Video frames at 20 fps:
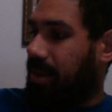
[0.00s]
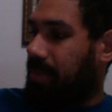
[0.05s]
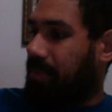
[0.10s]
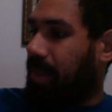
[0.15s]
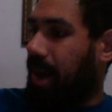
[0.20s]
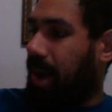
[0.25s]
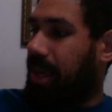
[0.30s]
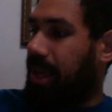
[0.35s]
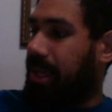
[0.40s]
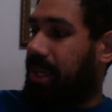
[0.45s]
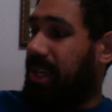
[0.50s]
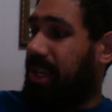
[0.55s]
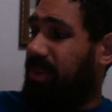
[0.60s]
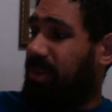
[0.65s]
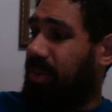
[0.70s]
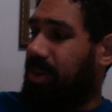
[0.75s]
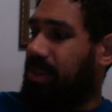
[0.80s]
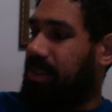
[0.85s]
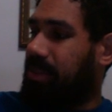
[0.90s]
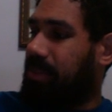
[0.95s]
But he
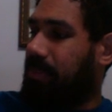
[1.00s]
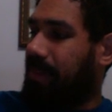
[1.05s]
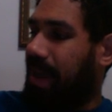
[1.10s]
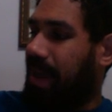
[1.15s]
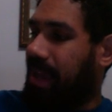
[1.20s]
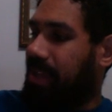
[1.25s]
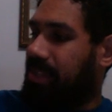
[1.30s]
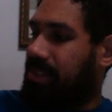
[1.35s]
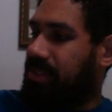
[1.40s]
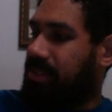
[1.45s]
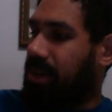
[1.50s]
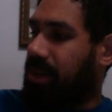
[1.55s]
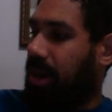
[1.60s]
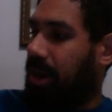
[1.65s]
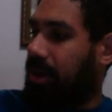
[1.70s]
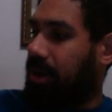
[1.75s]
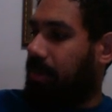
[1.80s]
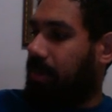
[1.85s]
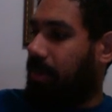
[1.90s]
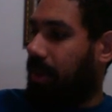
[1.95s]
was my
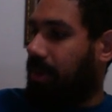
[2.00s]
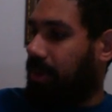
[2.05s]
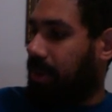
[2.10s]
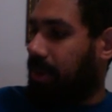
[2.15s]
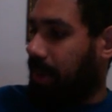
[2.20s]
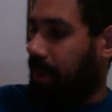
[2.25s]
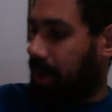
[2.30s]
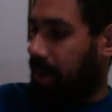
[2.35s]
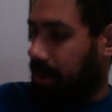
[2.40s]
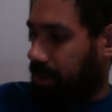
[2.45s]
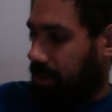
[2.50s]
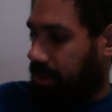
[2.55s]
starter Pokemon.